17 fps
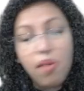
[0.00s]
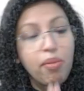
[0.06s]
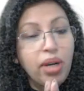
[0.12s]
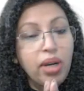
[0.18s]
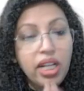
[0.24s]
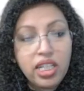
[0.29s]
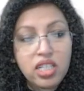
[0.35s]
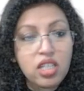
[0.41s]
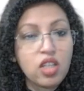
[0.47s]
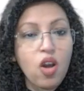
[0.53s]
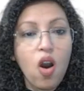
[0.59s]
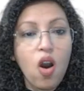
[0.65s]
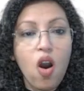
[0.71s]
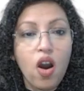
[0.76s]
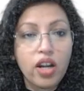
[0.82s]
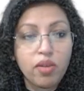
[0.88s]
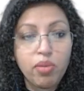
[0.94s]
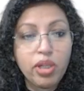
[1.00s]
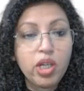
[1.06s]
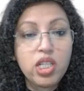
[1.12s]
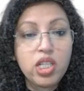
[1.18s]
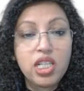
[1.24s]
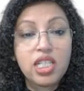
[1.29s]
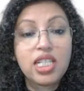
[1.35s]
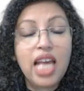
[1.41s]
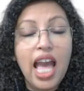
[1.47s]
But it's not,
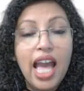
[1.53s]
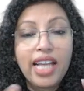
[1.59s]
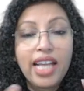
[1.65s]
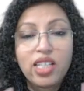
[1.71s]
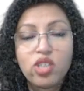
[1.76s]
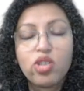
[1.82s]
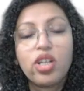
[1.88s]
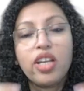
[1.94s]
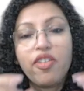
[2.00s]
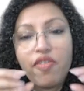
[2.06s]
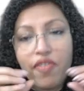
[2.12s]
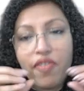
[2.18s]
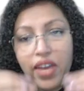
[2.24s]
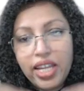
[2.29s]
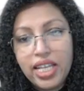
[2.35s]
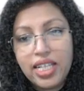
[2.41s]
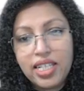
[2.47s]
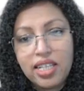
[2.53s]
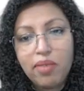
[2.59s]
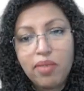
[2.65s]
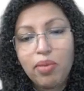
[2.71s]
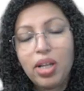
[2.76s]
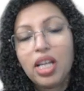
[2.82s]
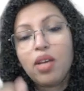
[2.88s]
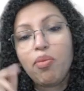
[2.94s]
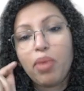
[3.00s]
because it's actually very
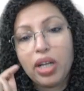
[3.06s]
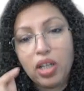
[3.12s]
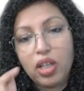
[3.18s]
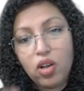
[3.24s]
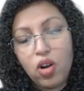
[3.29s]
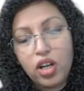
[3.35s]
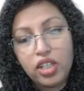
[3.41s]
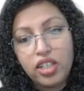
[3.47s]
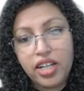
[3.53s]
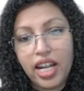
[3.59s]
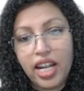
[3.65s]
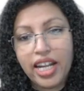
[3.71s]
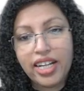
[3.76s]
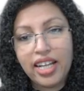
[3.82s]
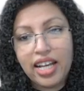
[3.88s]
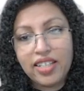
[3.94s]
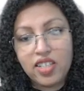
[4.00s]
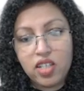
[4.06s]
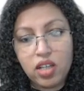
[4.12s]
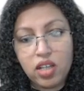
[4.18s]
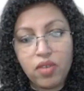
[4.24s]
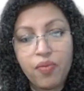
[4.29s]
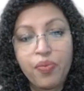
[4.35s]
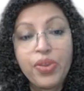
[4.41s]
similar but not the right answer.